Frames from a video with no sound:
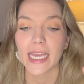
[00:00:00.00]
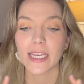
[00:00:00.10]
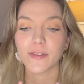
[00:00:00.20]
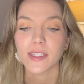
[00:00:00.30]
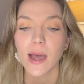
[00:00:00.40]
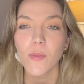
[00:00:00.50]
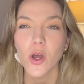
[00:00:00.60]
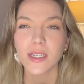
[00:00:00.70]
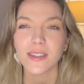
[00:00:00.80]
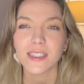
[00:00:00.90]
If
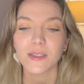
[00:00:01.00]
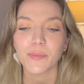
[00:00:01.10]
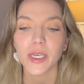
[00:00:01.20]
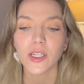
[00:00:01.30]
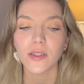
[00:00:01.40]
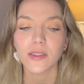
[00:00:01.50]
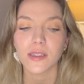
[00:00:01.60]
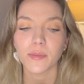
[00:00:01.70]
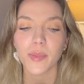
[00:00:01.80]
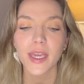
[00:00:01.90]
someone spilled
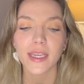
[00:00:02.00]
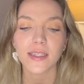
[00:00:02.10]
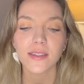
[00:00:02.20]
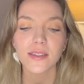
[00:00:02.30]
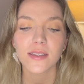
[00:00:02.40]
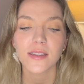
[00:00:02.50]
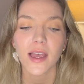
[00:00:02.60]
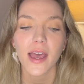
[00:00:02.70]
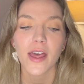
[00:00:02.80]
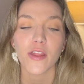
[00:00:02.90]
the beans,
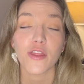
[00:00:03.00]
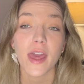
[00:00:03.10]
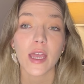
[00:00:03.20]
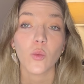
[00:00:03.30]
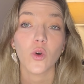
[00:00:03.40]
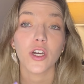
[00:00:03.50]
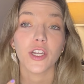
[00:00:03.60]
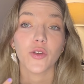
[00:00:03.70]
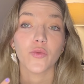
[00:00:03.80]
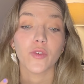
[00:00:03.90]
they
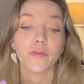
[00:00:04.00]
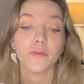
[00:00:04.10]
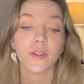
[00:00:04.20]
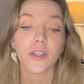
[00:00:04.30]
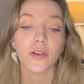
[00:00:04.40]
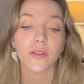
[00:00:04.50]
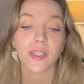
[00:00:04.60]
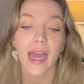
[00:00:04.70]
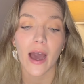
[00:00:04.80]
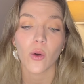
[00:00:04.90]
would reveal
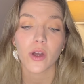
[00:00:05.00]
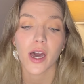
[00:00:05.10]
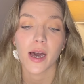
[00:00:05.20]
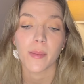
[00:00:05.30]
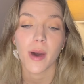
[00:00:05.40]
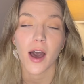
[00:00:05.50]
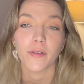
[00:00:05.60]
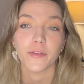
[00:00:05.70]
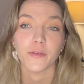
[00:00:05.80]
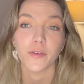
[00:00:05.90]
the outcome
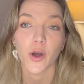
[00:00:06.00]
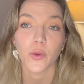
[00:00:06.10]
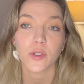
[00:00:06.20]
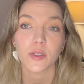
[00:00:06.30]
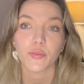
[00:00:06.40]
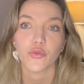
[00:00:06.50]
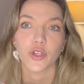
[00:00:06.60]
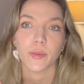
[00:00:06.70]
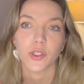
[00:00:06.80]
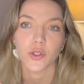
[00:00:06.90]
of the vote
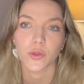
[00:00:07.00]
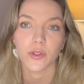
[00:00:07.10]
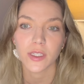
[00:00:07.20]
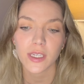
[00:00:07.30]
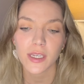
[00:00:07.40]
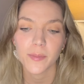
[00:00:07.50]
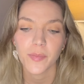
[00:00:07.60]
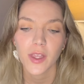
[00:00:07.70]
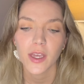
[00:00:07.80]
prematurely.